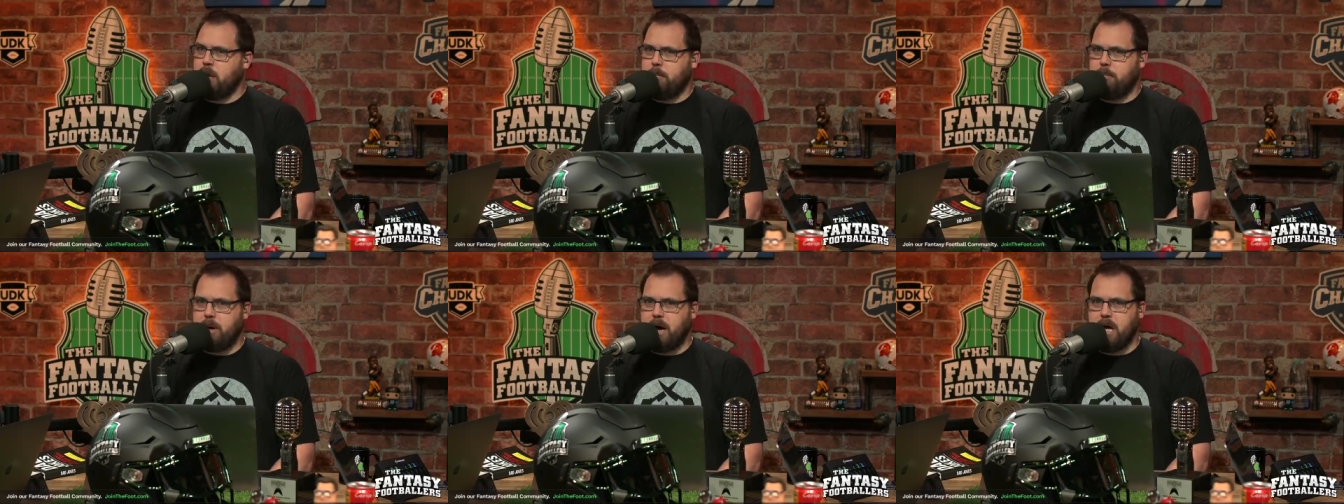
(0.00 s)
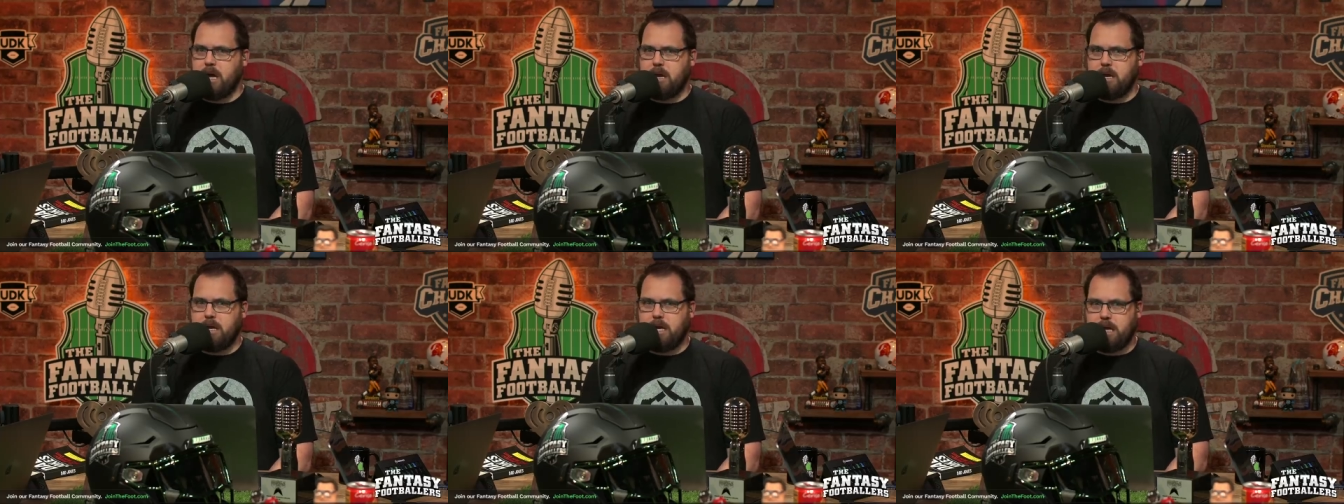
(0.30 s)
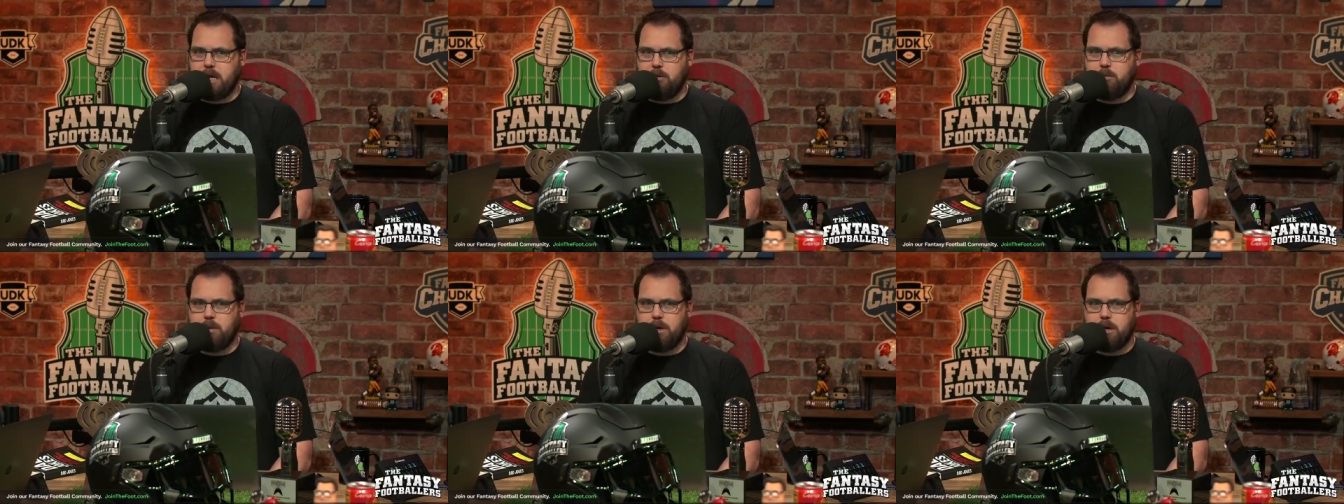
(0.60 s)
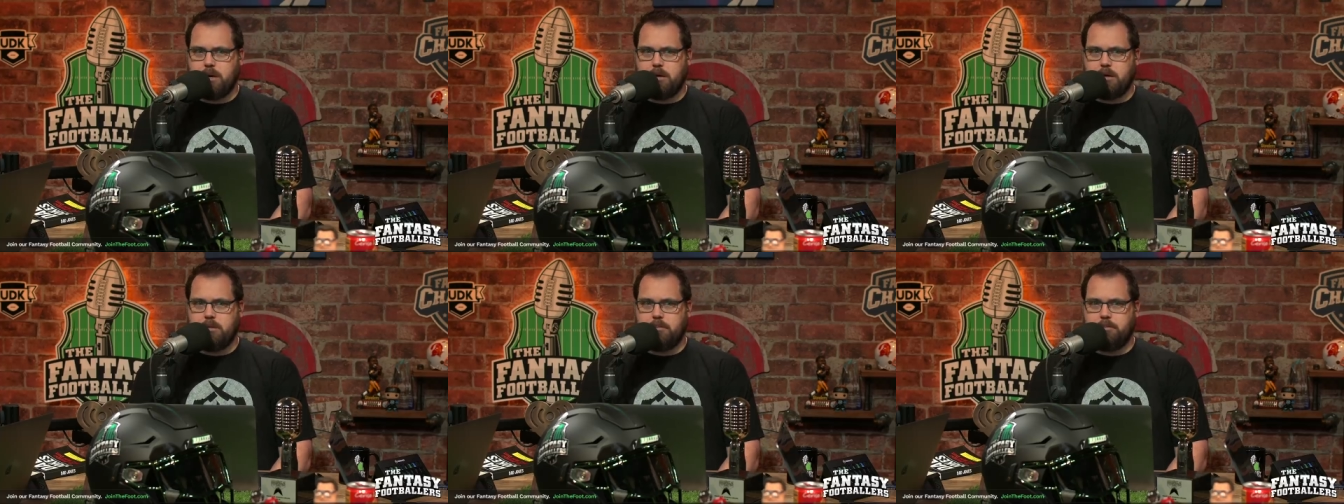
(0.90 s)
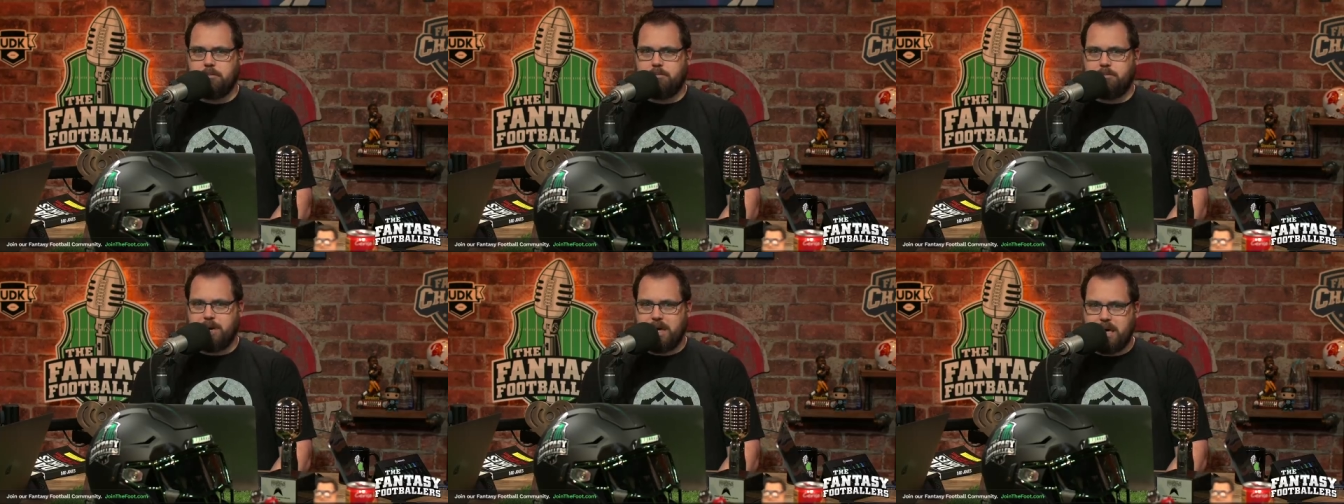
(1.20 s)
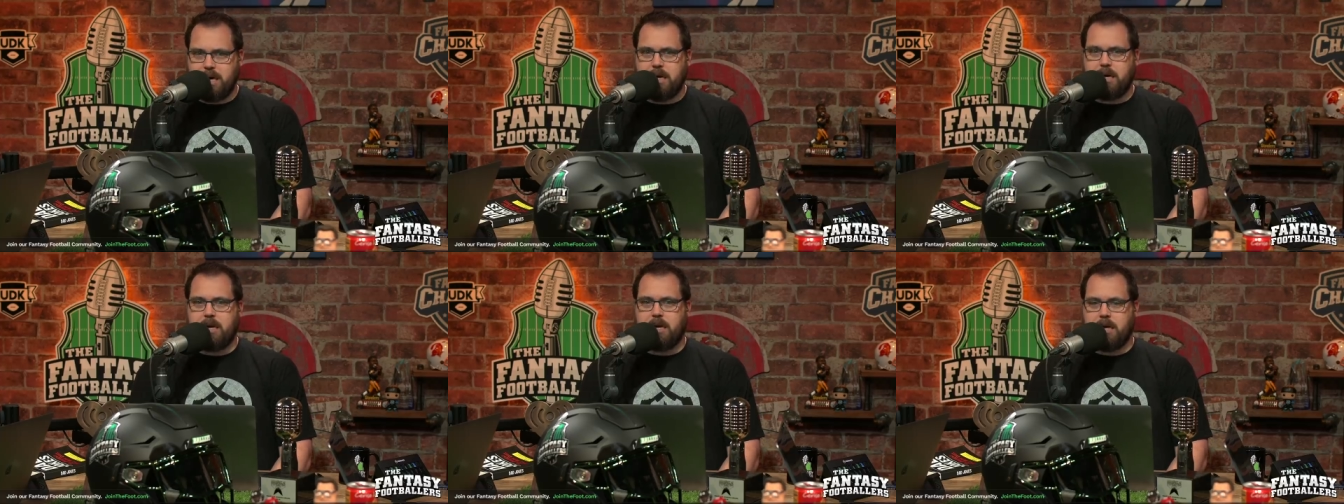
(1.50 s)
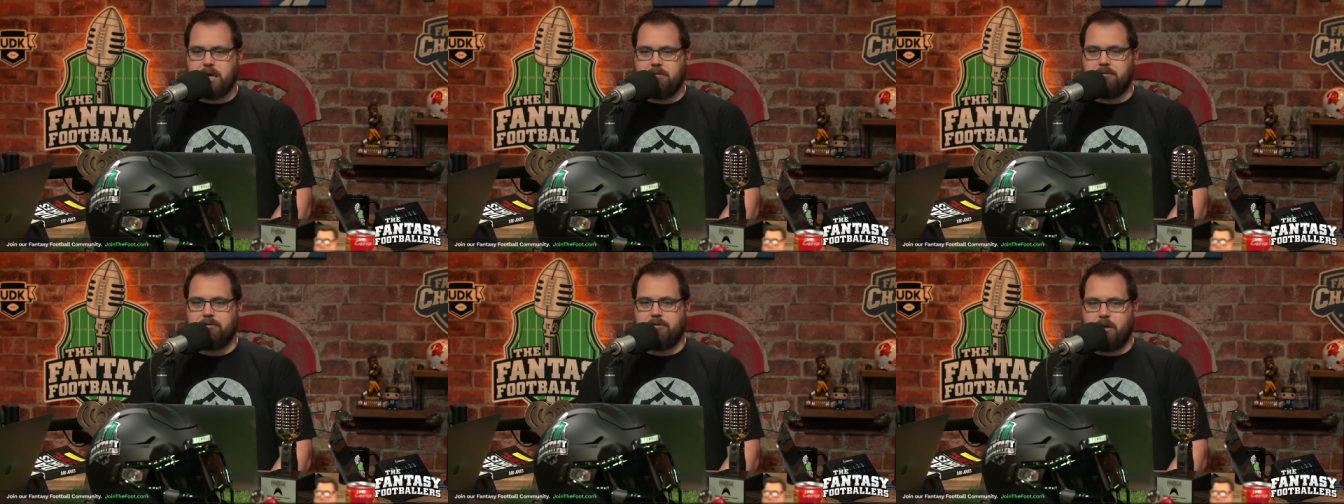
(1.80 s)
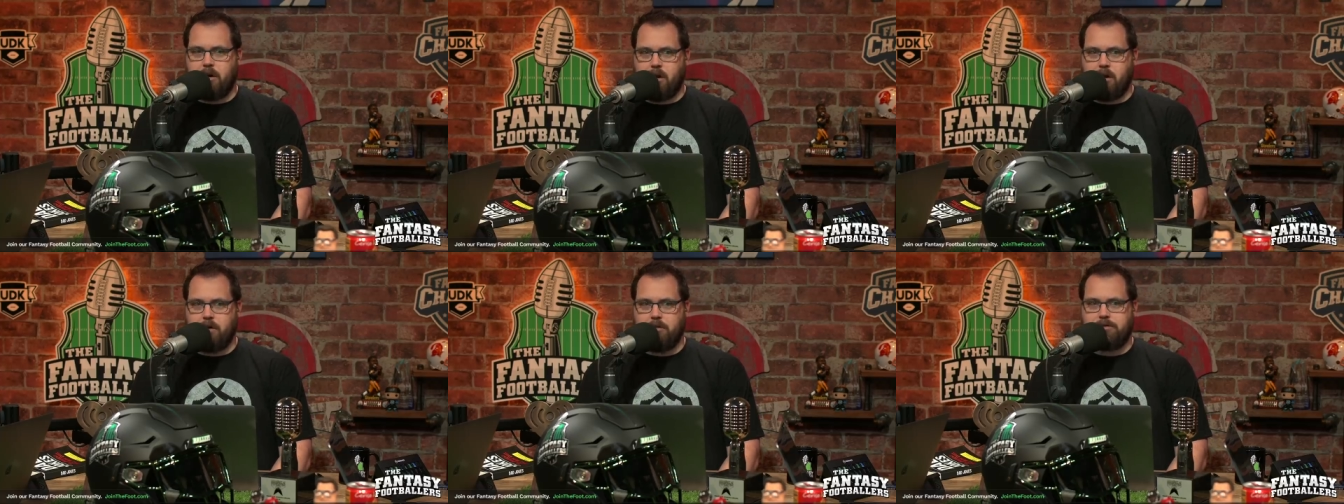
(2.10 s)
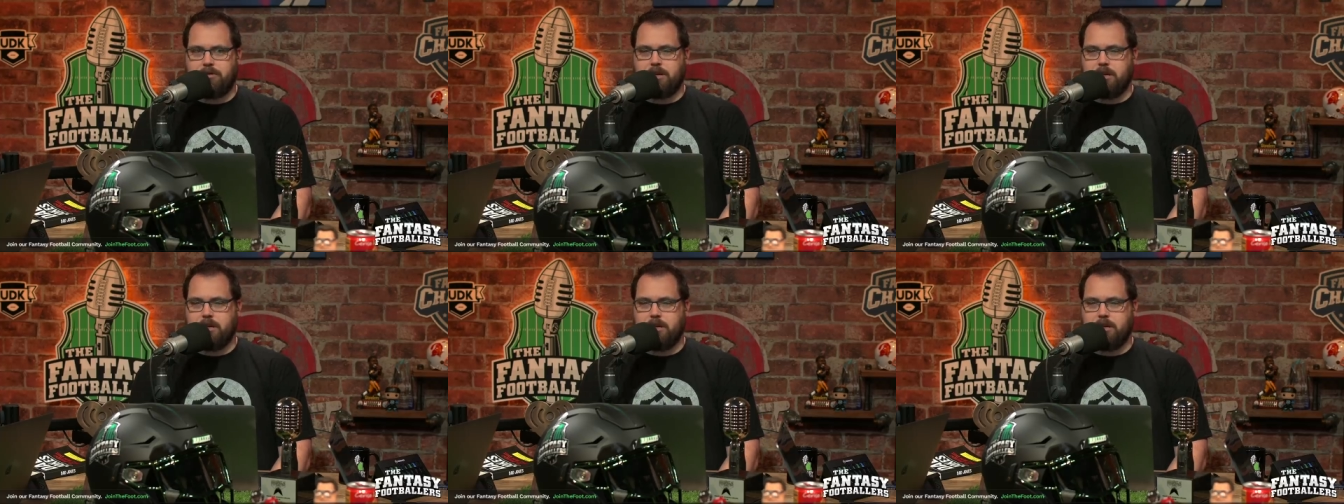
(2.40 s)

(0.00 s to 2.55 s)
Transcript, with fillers: but he will be involved.